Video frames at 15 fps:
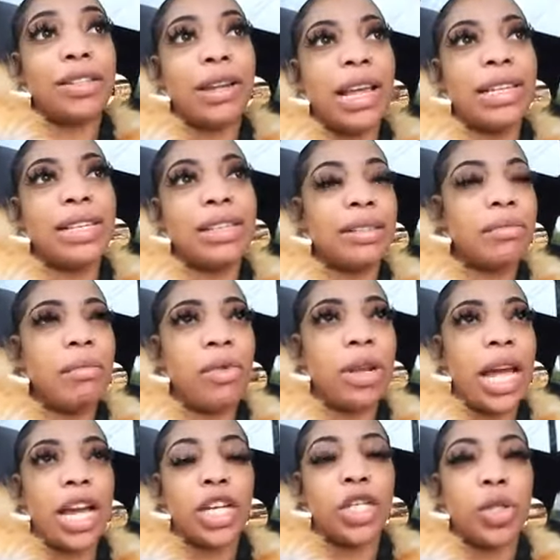So that's more
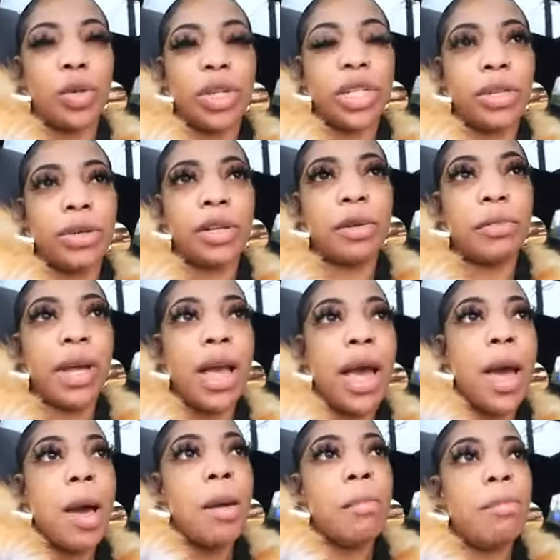like a short term.
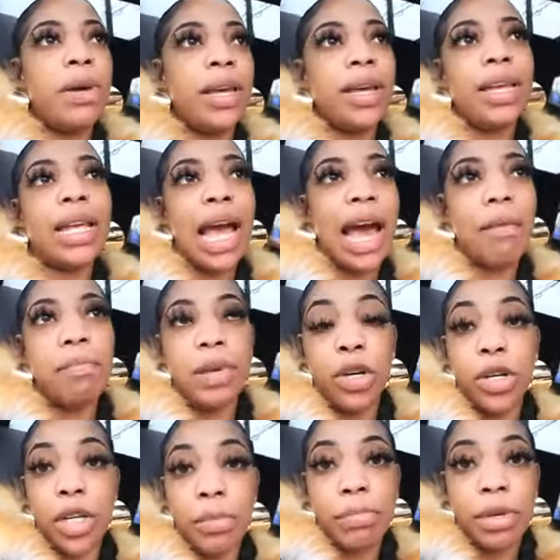Mm-hmm. But our
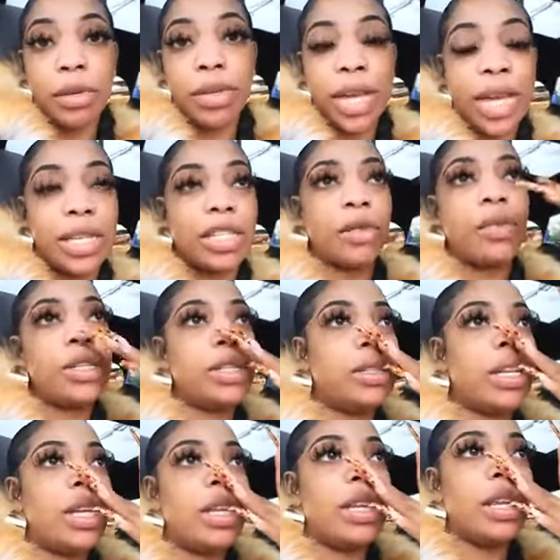builder built that, so we're
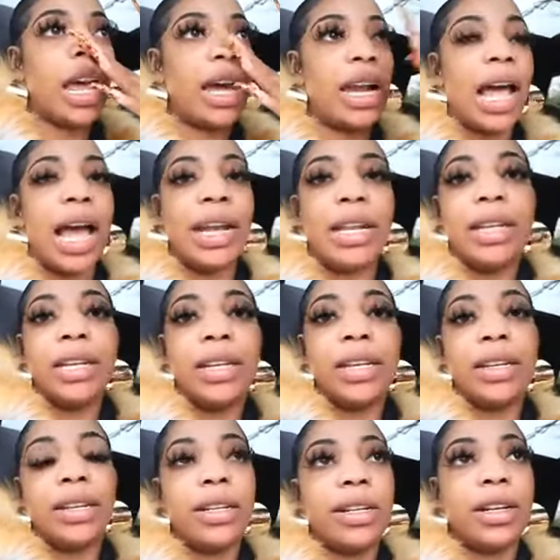just getting like an
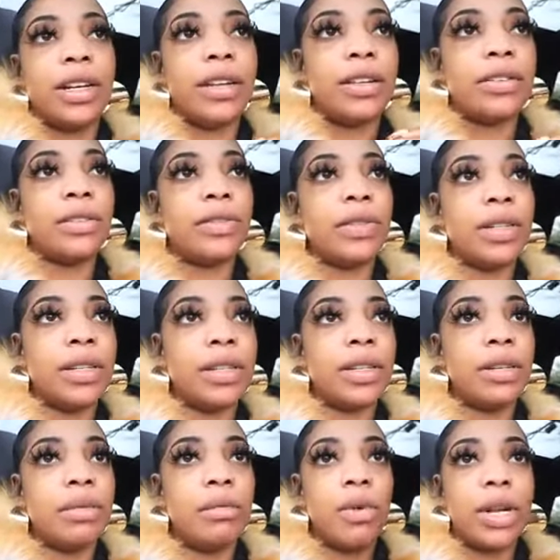idea of
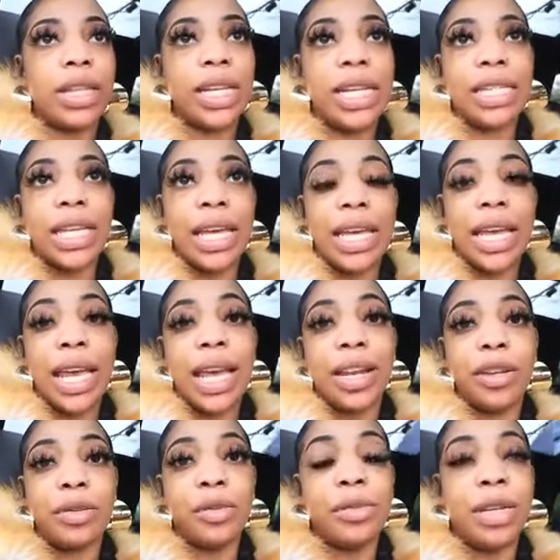more things that he
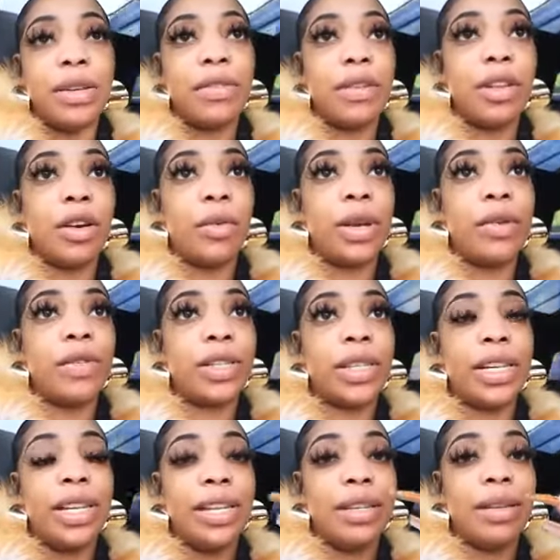can do. Even though we've
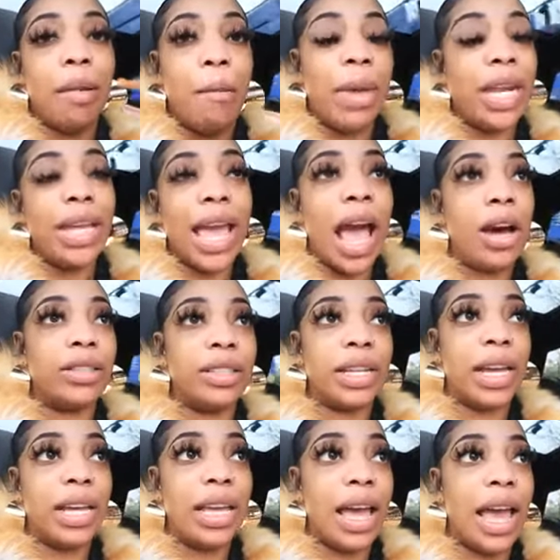seen many houses
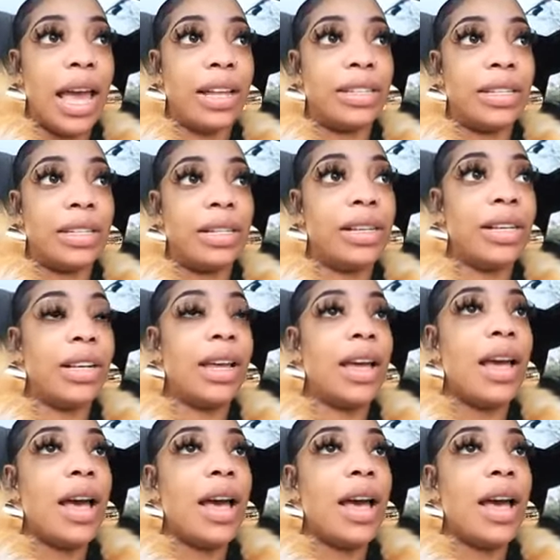that he has done.